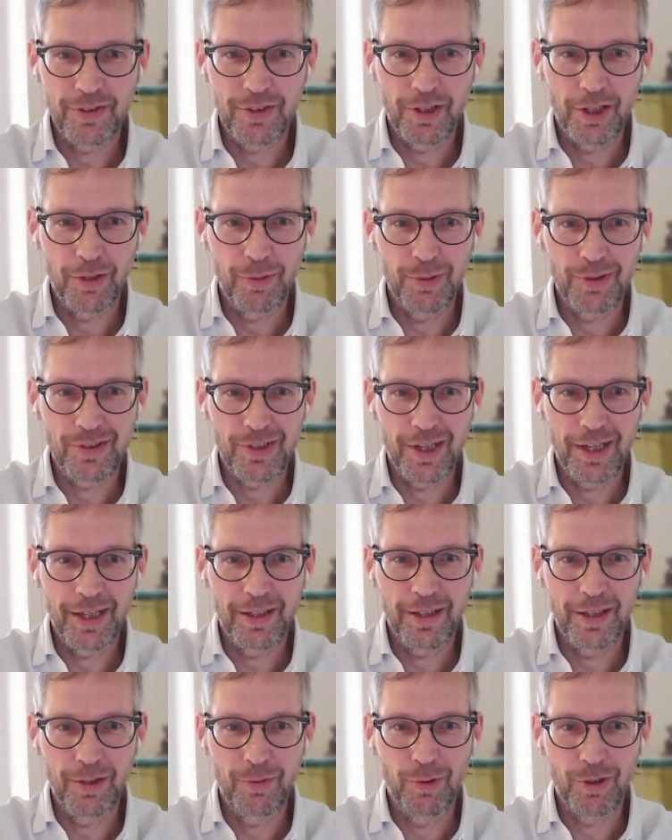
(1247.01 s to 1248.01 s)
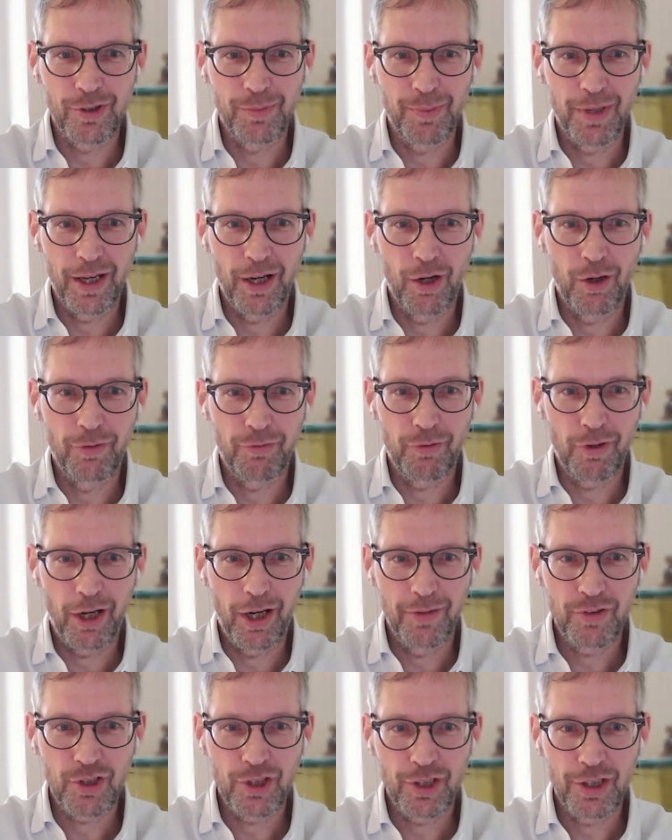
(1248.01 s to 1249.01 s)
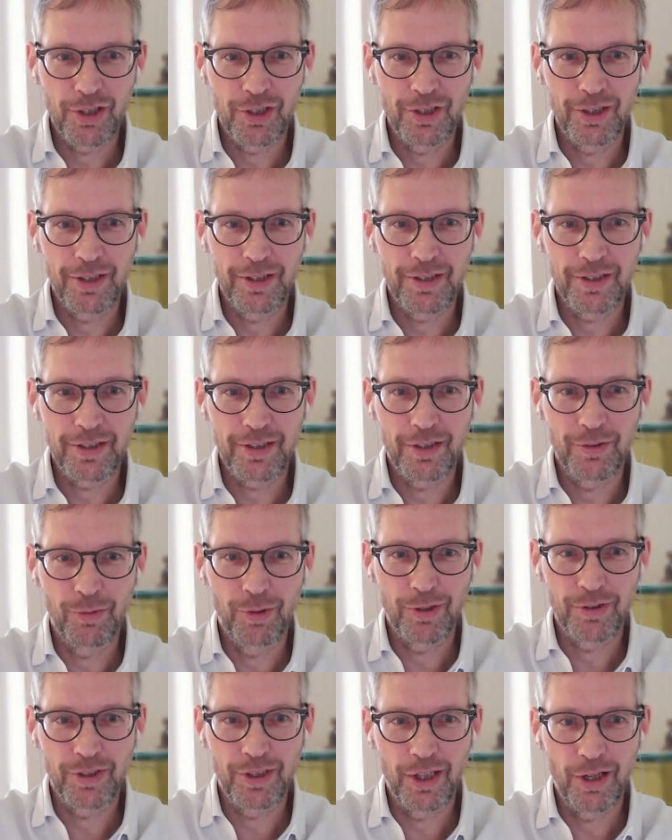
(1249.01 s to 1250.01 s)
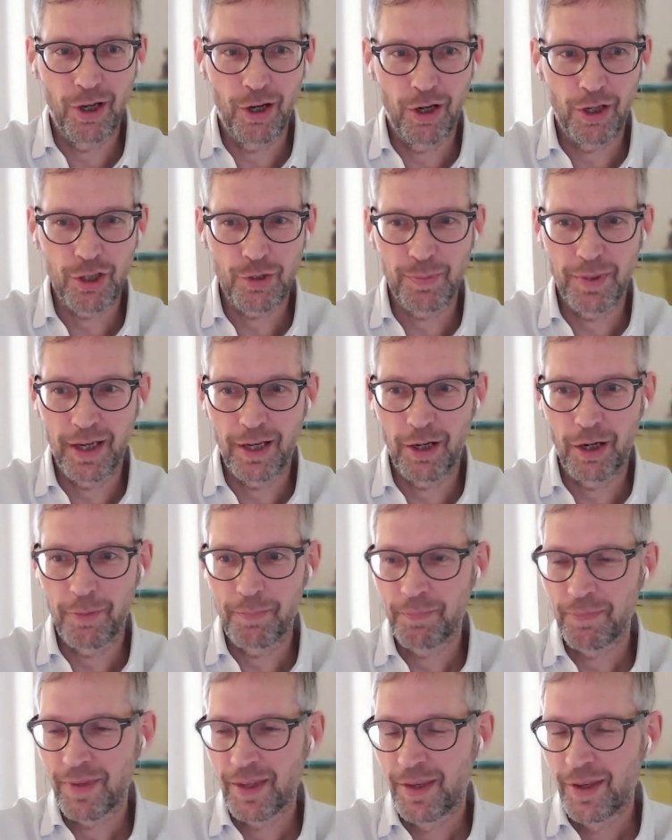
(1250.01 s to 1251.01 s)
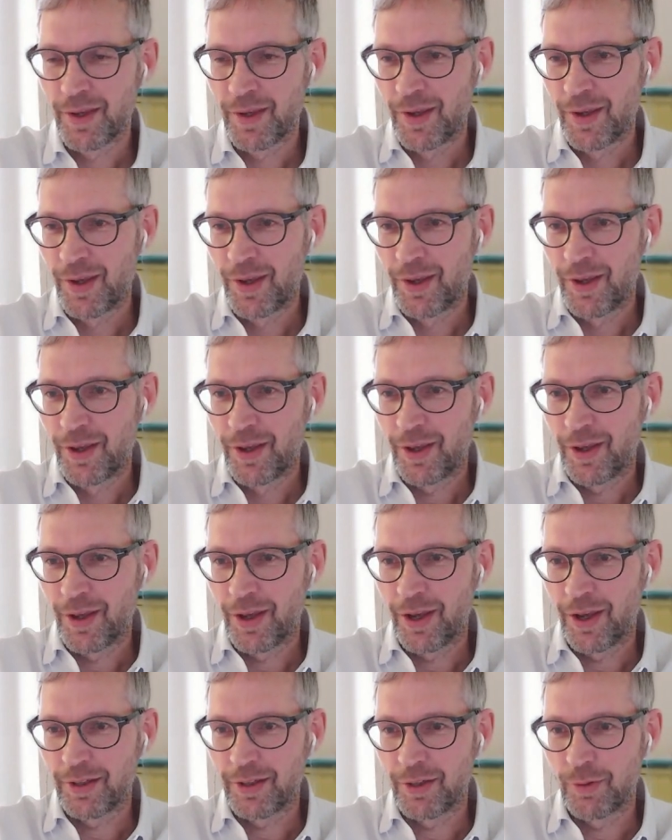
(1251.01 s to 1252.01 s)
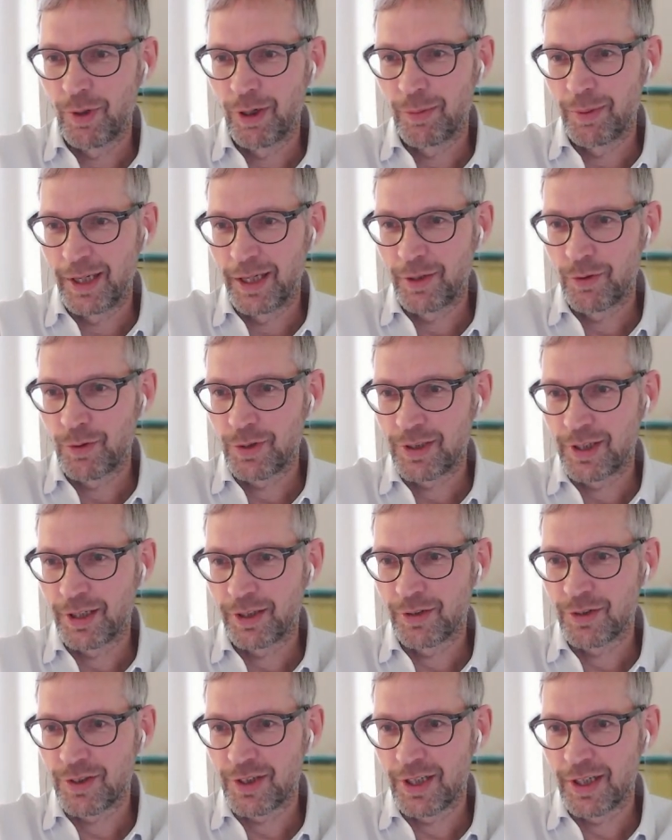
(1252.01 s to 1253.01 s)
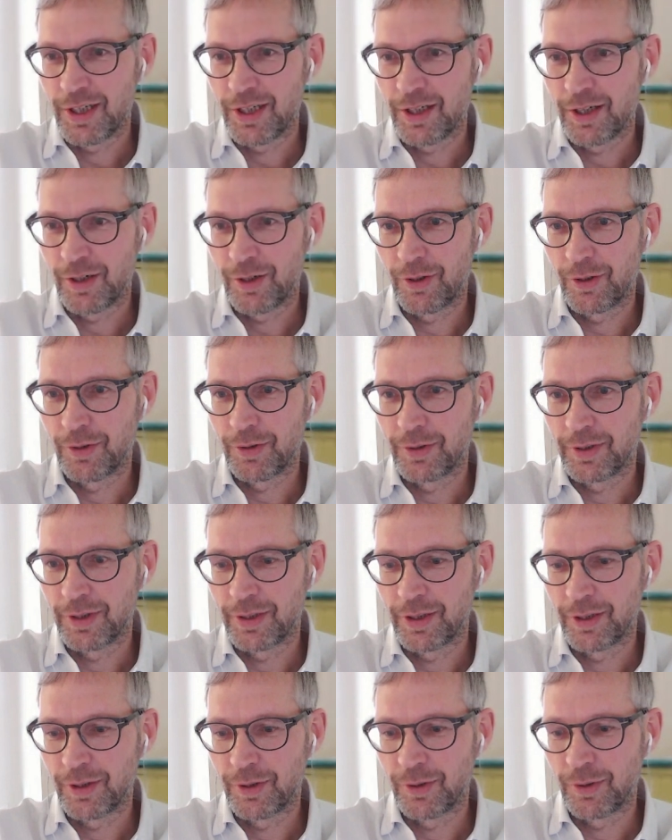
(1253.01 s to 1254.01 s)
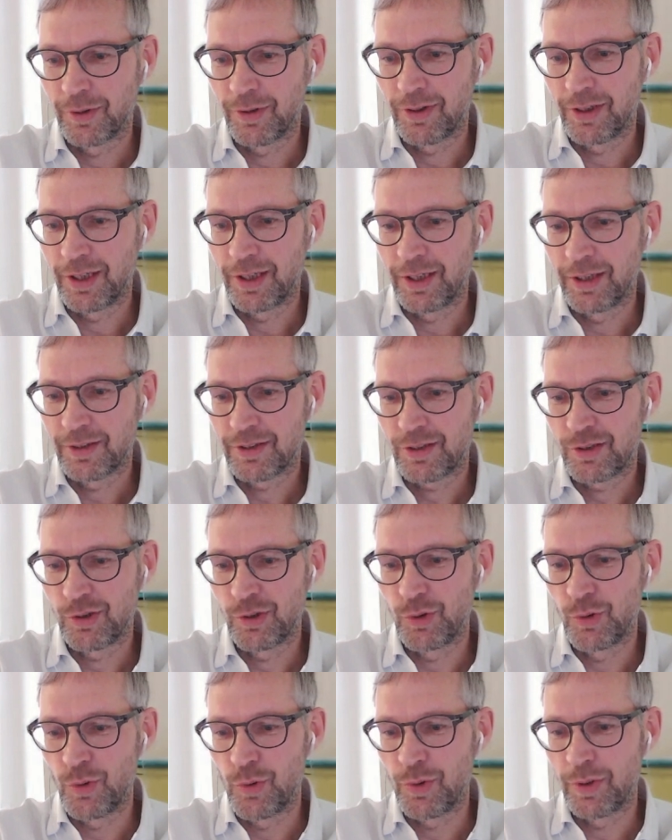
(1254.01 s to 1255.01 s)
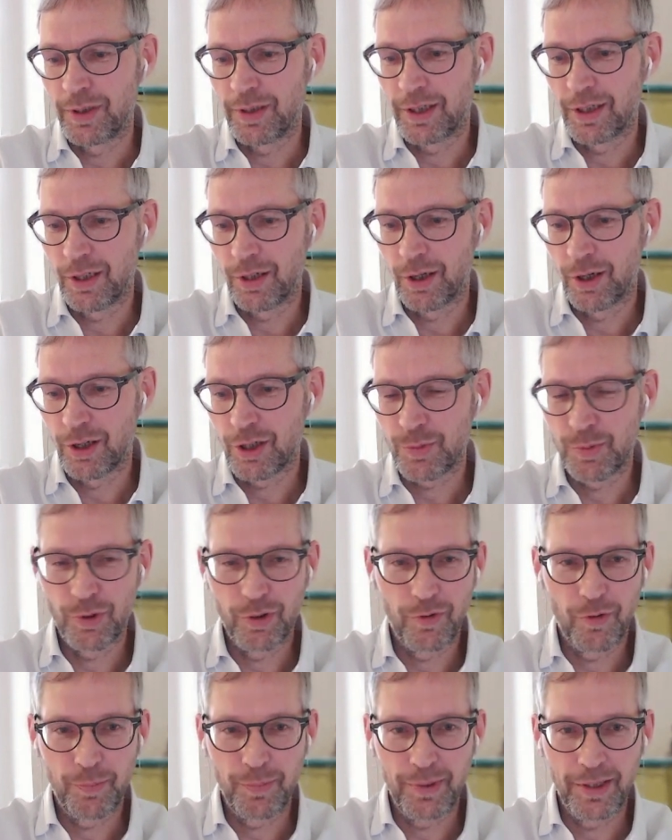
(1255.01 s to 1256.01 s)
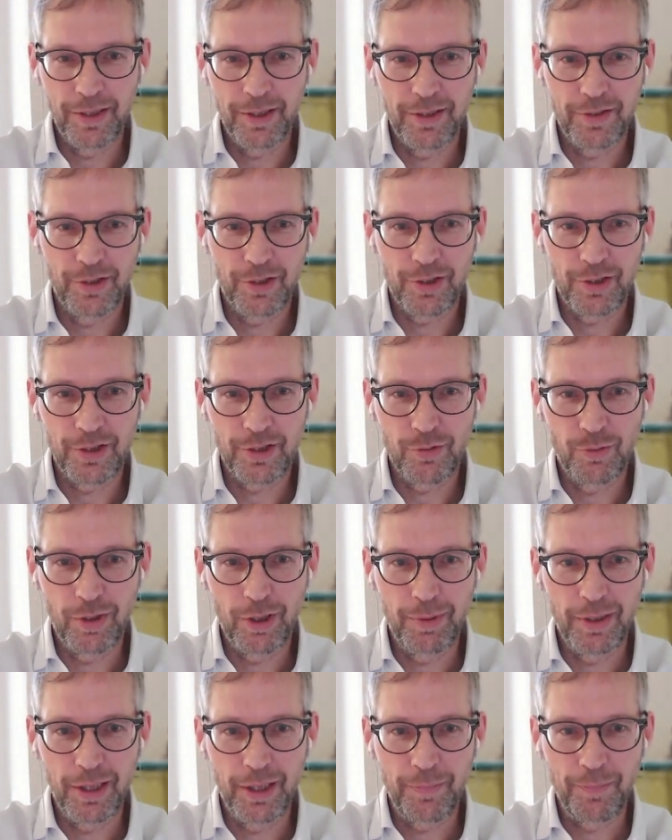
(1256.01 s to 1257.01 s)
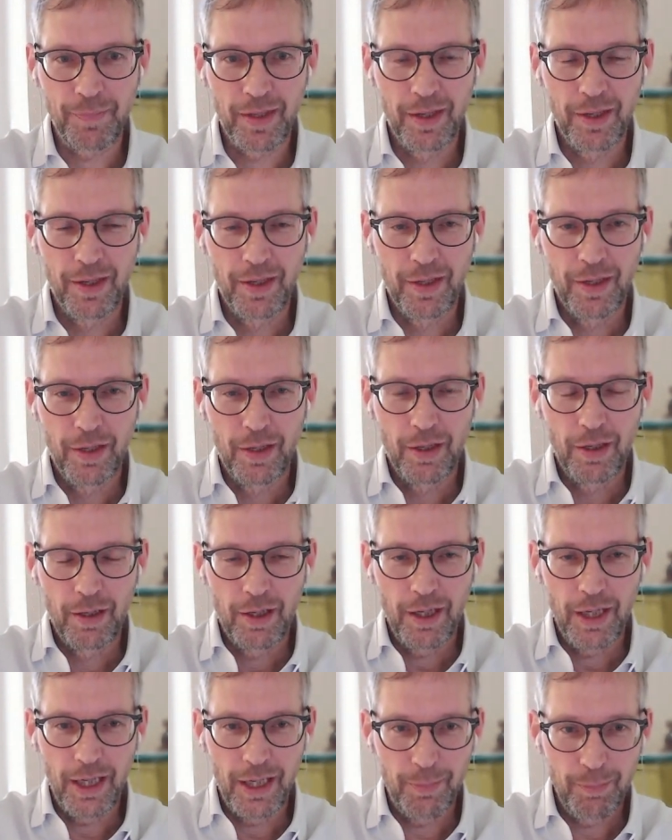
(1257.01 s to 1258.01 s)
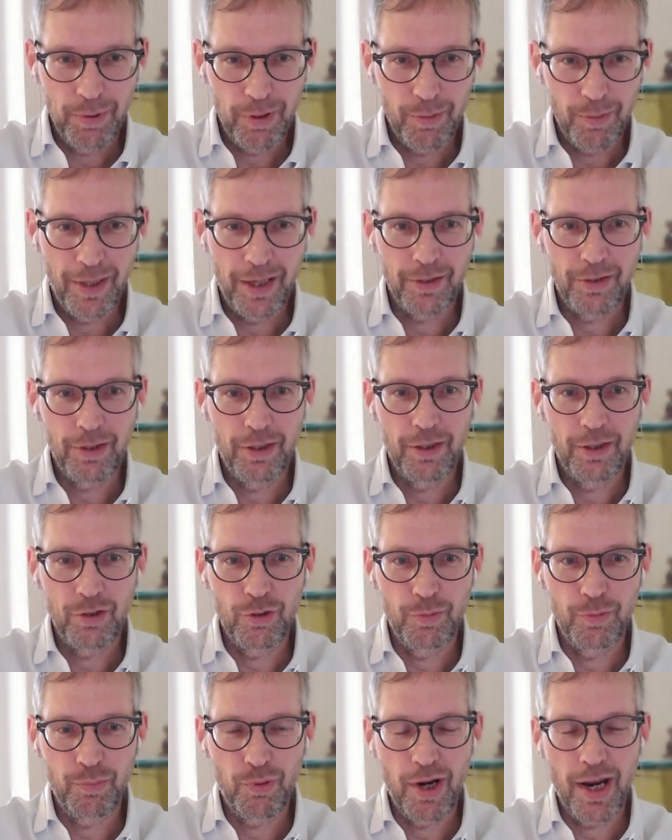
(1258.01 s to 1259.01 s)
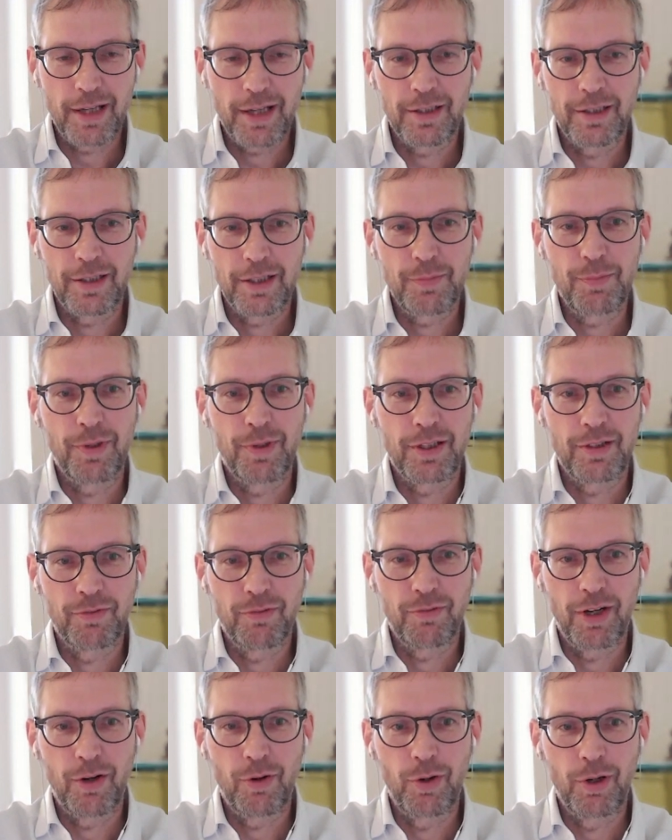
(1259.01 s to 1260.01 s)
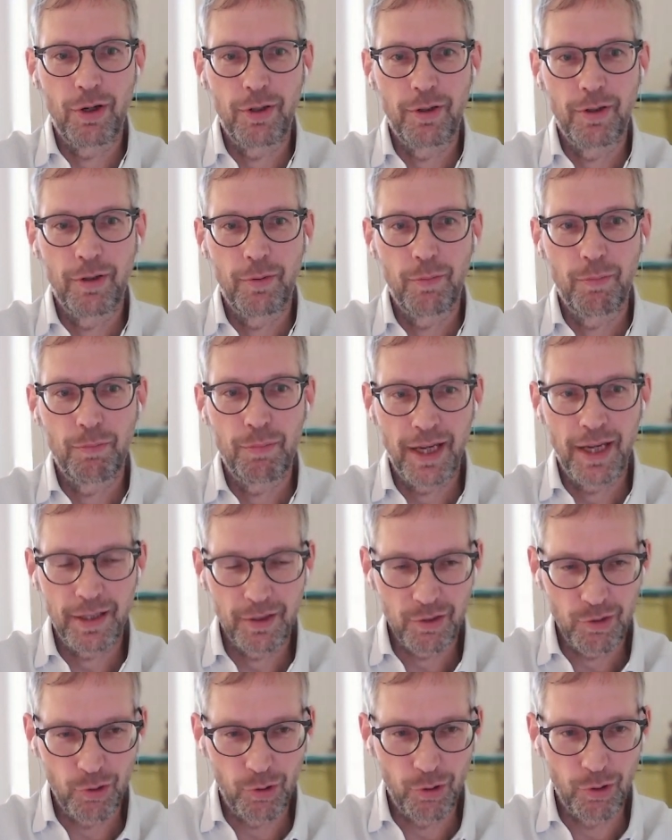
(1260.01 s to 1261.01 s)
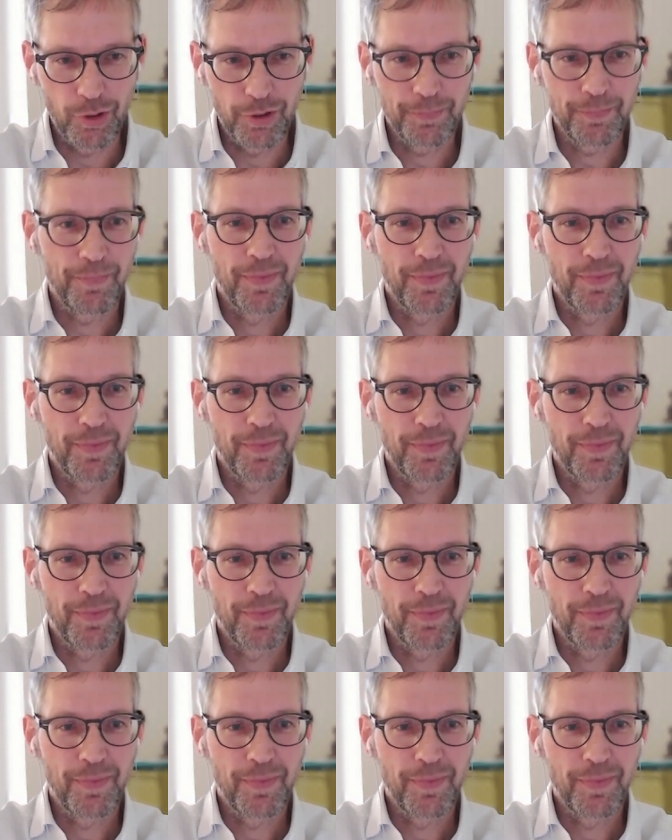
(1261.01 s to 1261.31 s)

I would say it was a panel of 5 judges. It was an enlarged panel. And it will be interesting to see how these two enlarged Board of Appeal decisions will be implemented into practice by the Federal Patent Court.